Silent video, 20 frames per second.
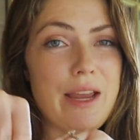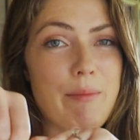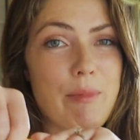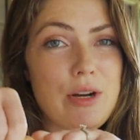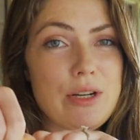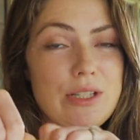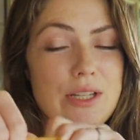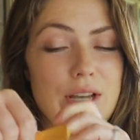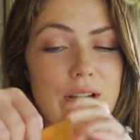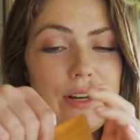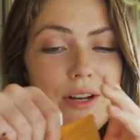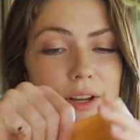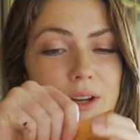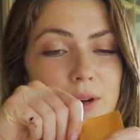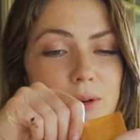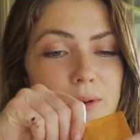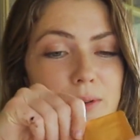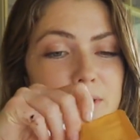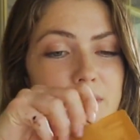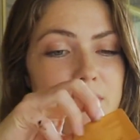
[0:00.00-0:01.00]

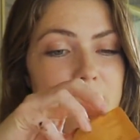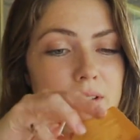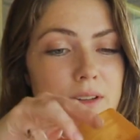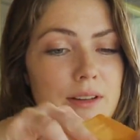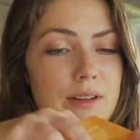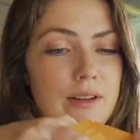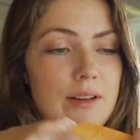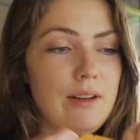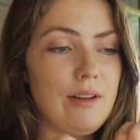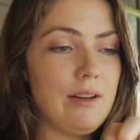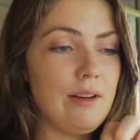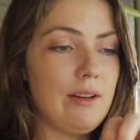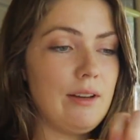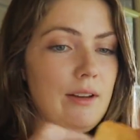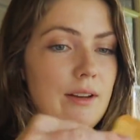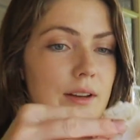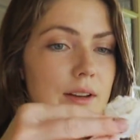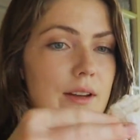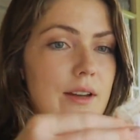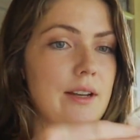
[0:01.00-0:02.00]
Marzano
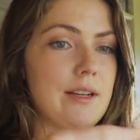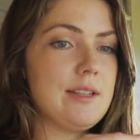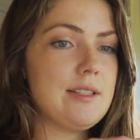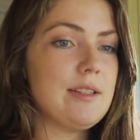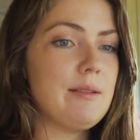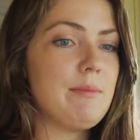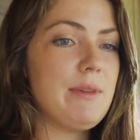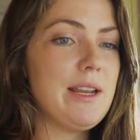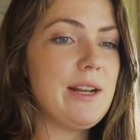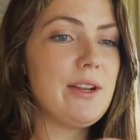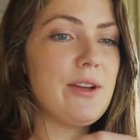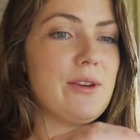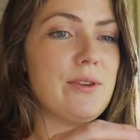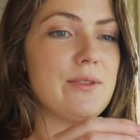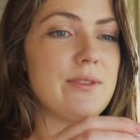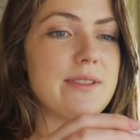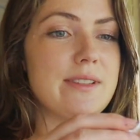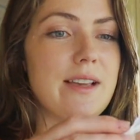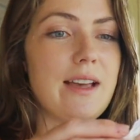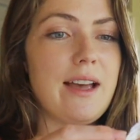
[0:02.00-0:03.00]

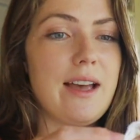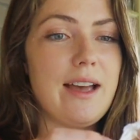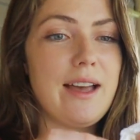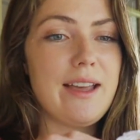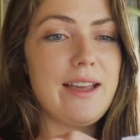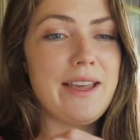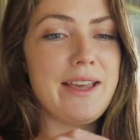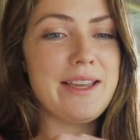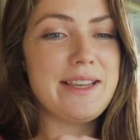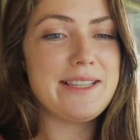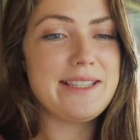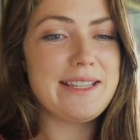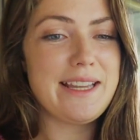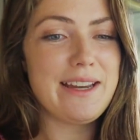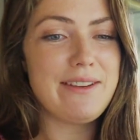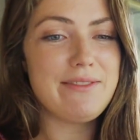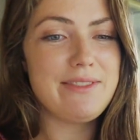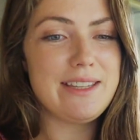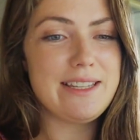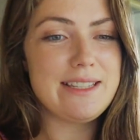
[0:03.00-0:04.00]
tomatoes, I
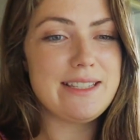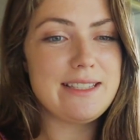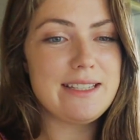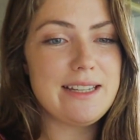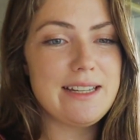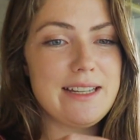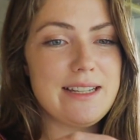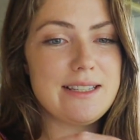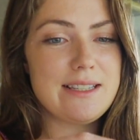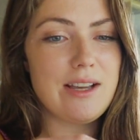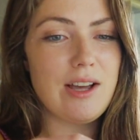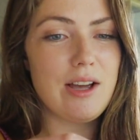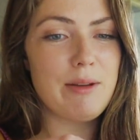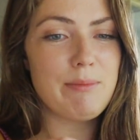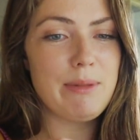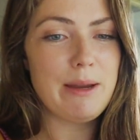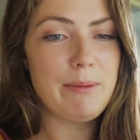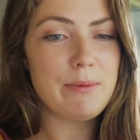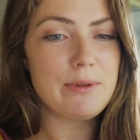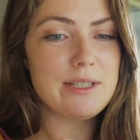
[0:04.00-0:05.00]
save these seeds on
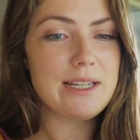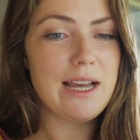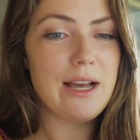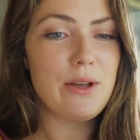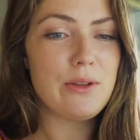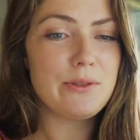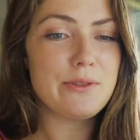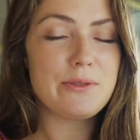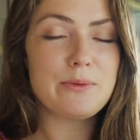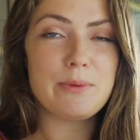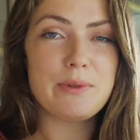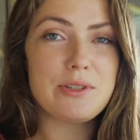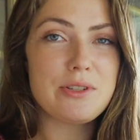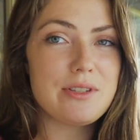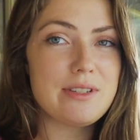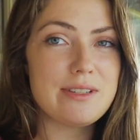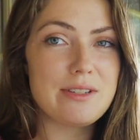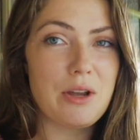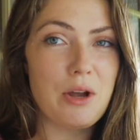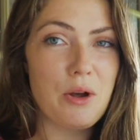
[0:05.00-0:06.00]
paper towels, which
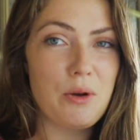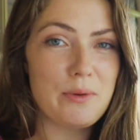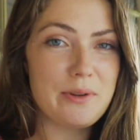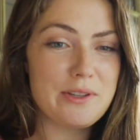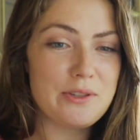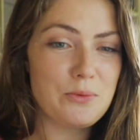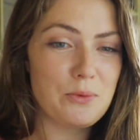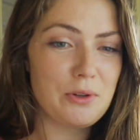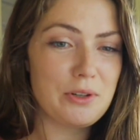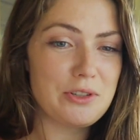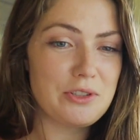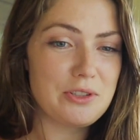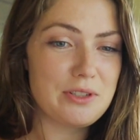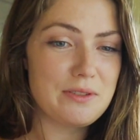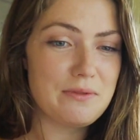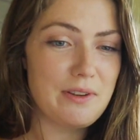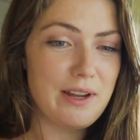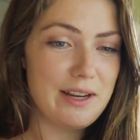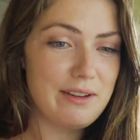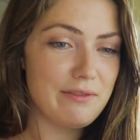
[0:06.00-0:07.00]
has always worked
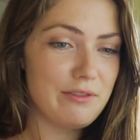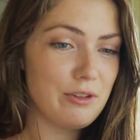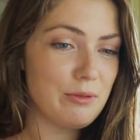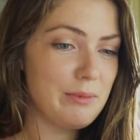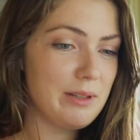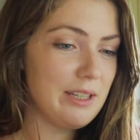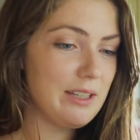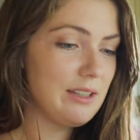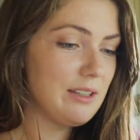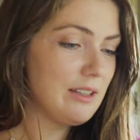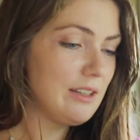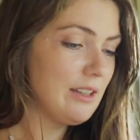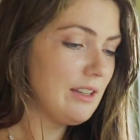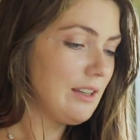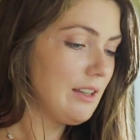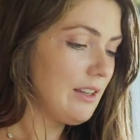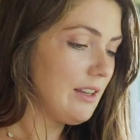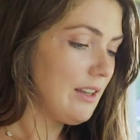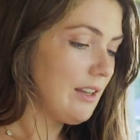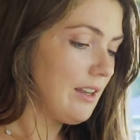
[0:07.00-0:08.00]
just fine for me.
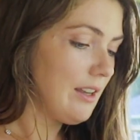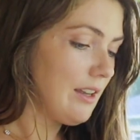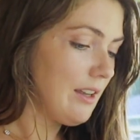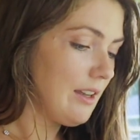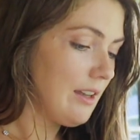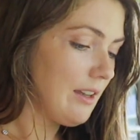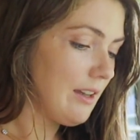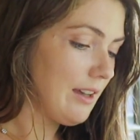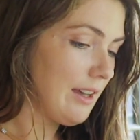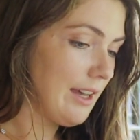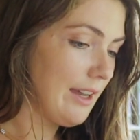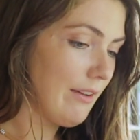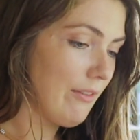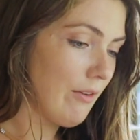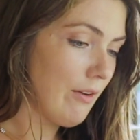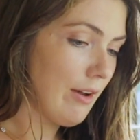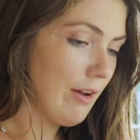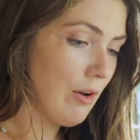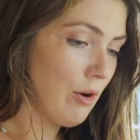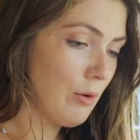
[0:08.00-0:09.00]
I
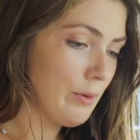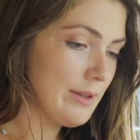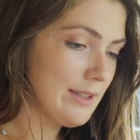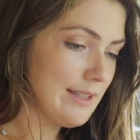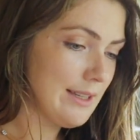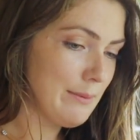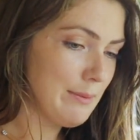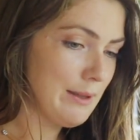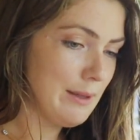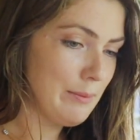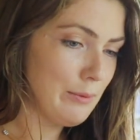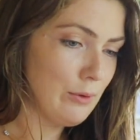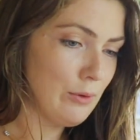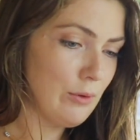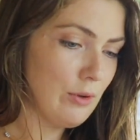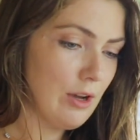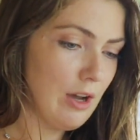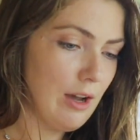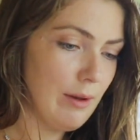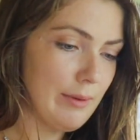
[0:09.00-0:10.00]
always get people who
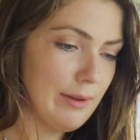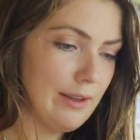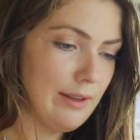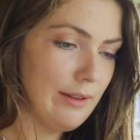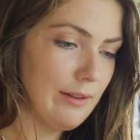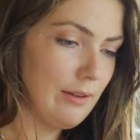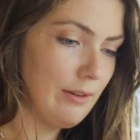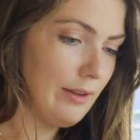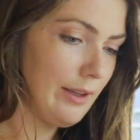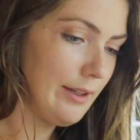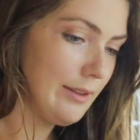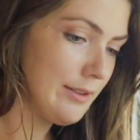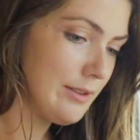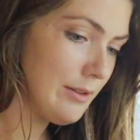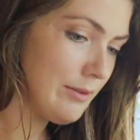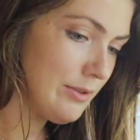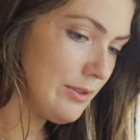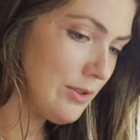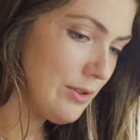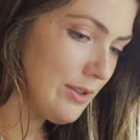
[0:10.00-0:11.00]
comment and they're like,
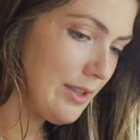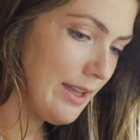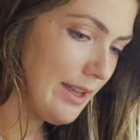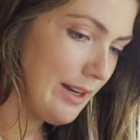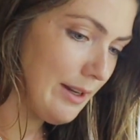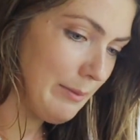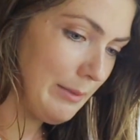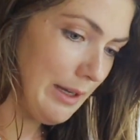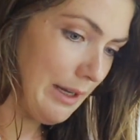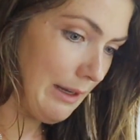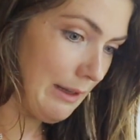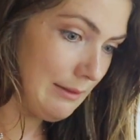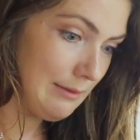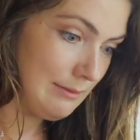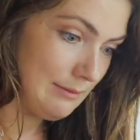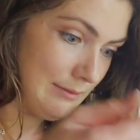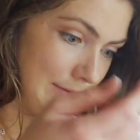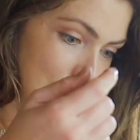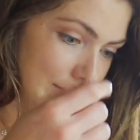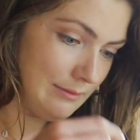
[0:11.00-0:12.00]
don't do that. I'm like,
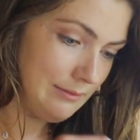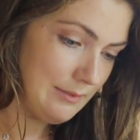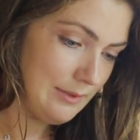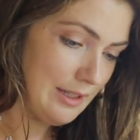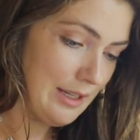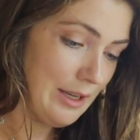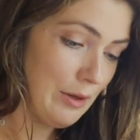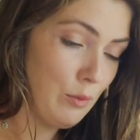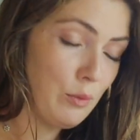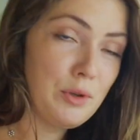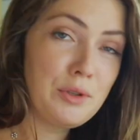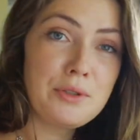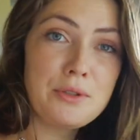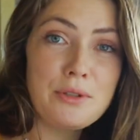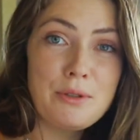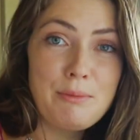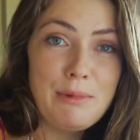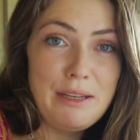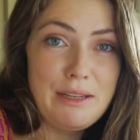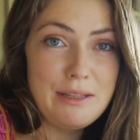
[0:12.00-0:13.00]
oh, it works
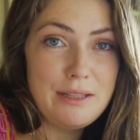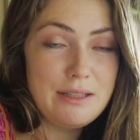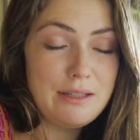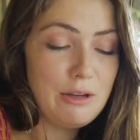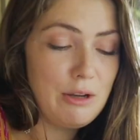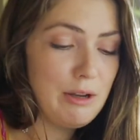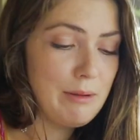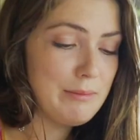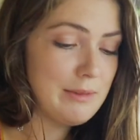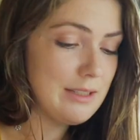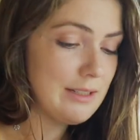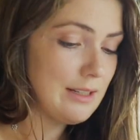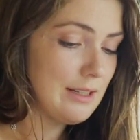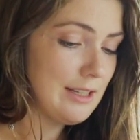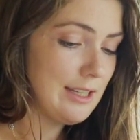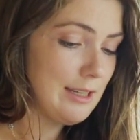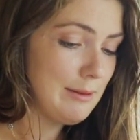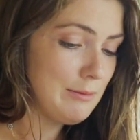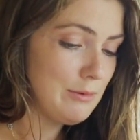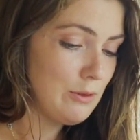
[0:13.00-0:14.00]
for me. So I'm just gonna
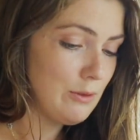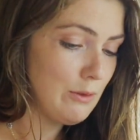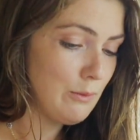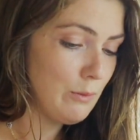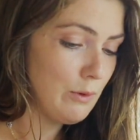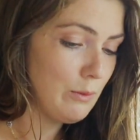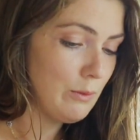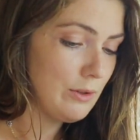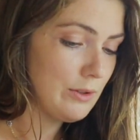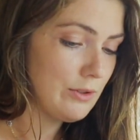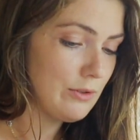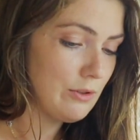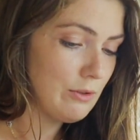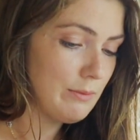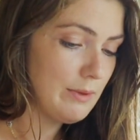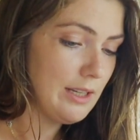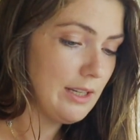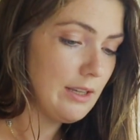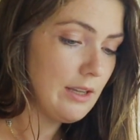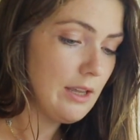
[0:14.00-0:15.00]
keep doing what works for
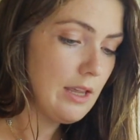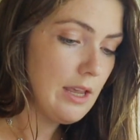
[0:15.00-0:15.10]
me.